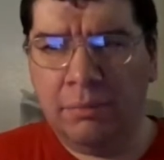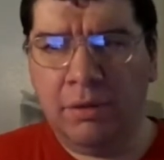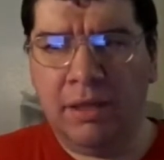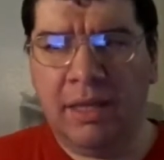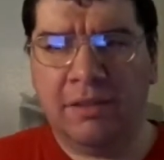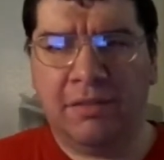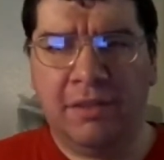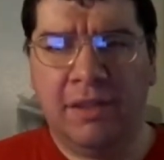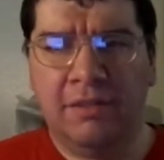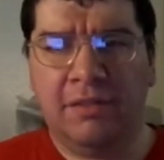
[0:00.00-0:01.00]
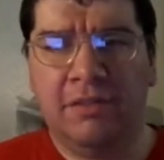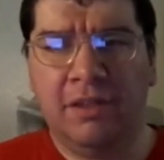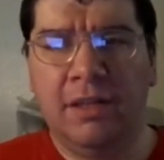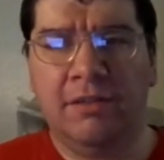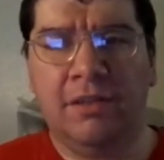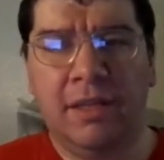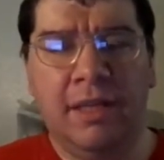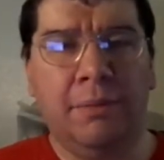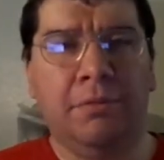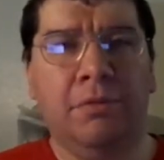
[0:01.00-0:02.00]
Boyd had seized the chance to
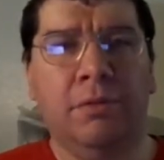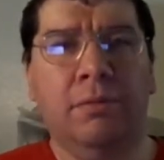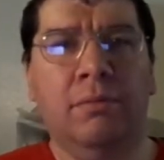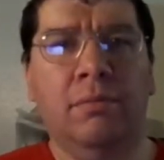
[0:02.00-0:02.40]
capture